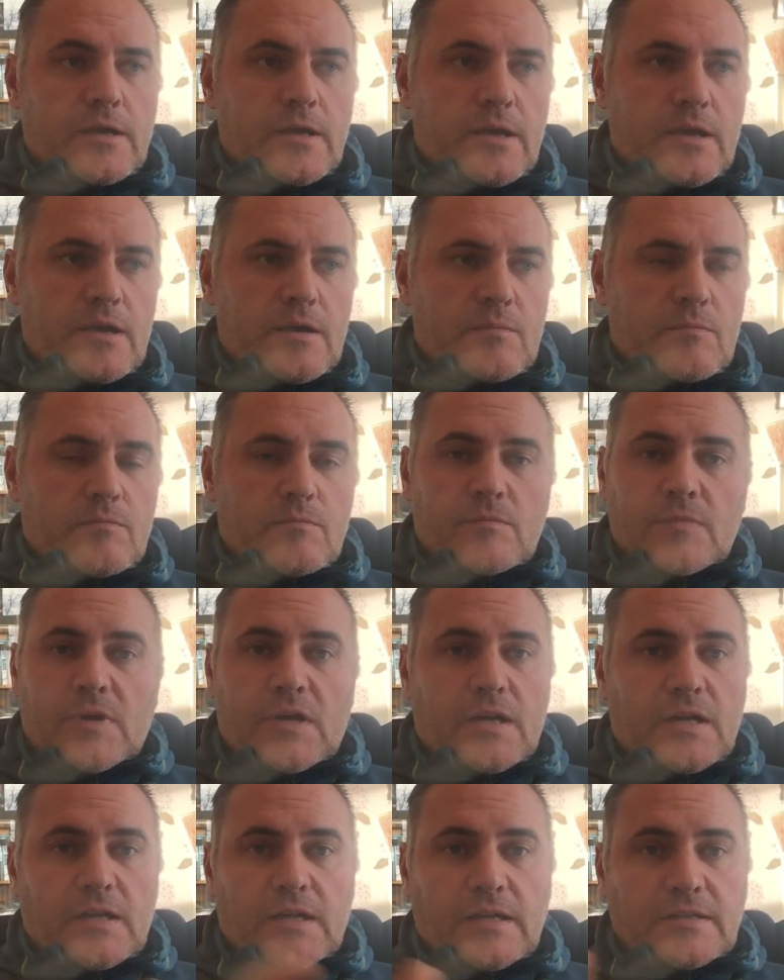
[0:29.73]

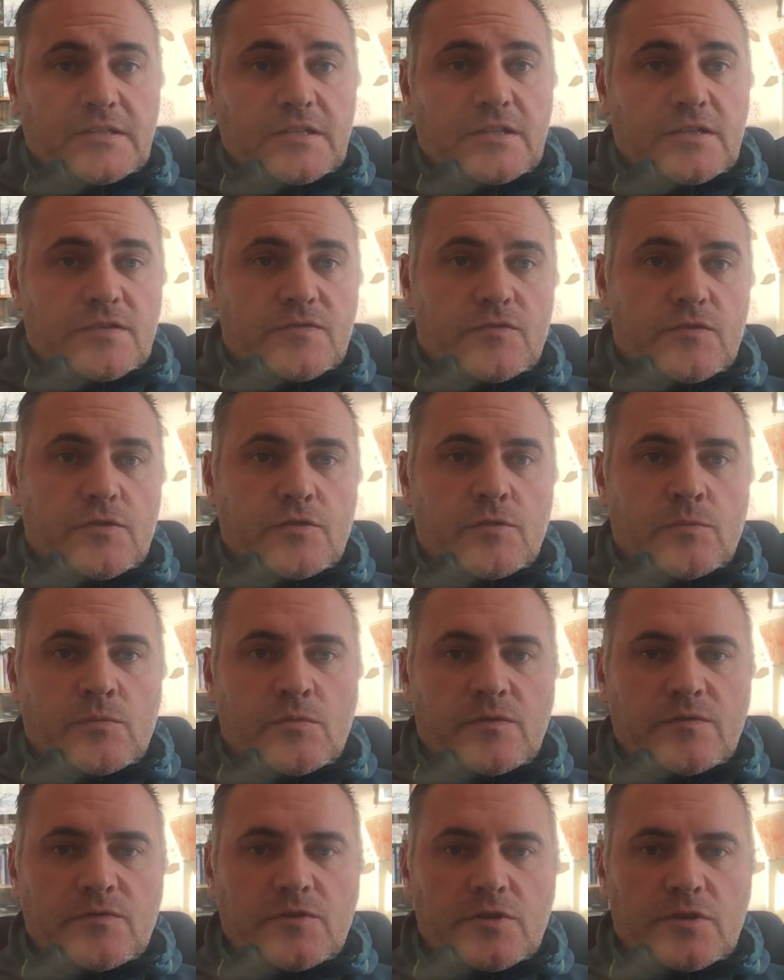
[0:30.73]
I did this for a
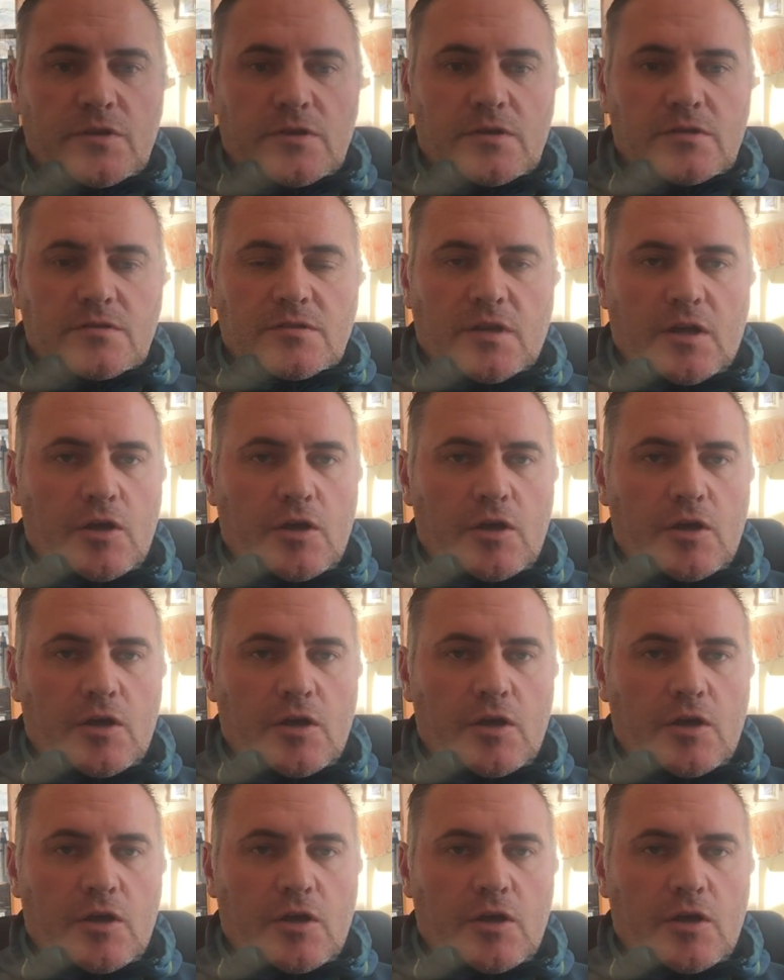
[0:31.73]
number of years.